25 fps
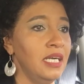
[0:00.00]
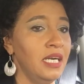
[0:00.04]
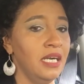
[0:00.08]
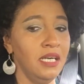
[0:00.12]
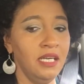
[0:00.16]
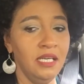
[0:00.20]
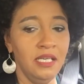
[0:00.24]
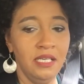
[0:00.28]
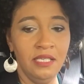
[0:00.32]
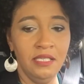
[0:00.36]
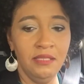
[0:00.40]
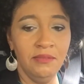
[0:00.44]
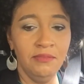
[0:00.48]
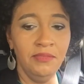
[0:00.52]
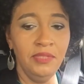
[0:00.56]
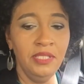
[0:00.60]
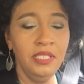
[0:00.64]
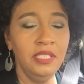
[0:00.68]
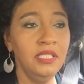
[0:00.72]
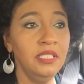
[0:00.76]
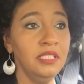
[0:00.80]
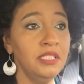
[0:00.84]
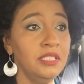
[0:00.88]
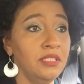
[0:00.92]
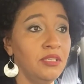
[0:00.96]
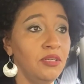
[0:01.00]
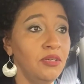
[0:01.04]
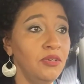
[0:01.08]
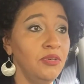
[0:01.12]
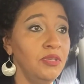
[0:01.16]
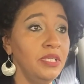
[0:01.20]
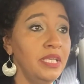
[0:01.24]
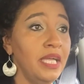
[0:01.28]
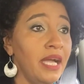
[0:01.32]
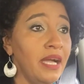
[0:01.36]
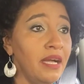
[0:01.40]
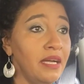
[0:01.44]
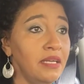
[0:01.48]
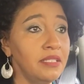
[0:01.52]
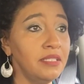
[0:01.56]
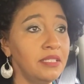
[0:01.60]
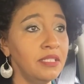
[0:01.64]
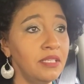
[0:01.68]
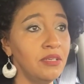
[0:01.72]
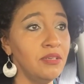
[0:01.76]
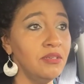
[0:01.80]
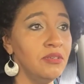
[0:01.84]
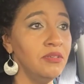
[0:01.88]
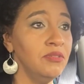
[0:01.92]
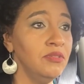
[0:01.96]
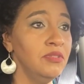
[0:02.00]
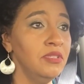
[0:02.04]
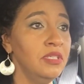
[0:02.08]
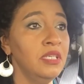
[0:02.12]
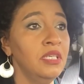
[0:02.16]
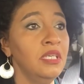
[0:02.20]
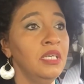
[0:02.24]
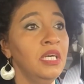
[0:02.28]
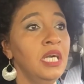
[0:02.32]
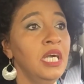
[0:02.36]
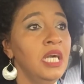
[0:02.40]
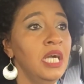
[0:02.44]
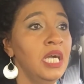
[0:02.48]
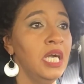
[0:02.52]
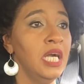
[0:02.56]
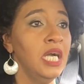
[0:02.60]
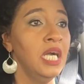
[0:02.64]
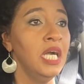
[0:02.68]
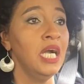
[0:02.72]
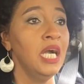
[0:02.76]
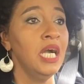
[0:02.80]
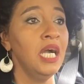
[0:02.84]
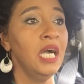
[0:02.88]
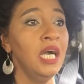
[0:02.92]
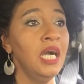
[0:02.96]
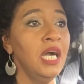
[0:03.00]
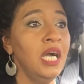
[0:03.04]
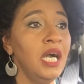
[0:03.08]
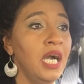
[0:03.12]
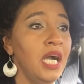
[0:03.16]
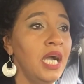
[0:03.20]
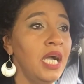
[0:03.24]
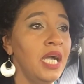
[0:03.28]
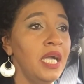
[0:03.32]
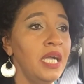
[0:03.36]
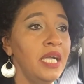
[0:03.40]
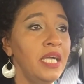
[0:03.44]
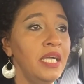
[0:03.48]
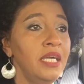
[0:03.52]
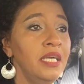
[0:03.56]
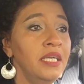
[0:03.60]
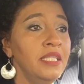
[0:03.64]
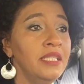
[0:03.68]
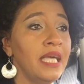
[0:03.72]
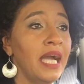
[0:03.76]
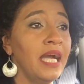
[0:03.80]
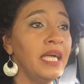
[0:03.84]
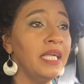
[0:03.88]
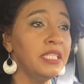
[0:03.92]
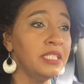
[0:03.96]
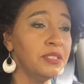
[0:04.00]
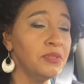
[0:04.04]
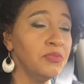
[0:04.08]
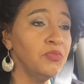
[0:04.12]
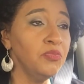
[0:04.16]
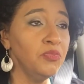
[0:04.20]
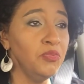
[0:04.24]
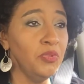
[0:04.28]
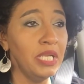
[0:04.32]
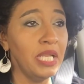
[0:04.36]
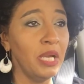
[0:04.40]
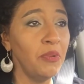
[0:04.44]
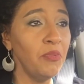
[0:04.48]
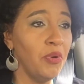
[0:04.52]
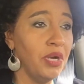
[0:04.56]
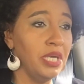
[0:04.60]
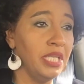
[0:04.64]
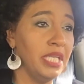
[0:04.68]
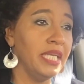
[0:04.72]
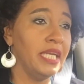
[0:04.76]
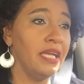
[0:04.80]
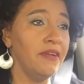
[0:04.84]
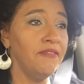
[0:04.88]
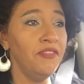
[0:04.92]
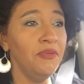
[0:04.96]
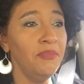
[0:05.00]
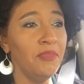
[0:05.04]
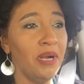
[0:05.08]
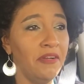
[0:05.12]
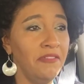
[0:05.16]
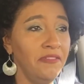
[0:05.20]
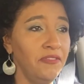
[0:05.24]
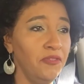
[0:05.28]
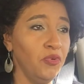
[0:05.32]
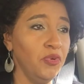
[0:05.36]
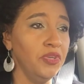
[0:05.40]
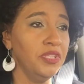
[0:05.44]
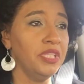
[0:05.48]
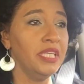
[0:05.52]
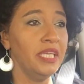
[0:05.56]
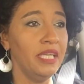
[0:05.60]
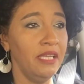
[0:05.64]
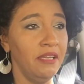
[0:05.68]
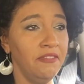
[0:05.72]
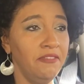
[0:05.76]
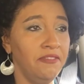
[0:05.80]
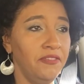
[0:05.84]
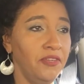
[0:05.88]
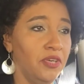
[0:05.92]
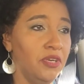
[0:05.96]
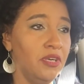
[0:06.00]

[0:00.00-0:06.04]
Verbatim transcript: Um, so yeah, so I that's what I wanted to get for my fourth gift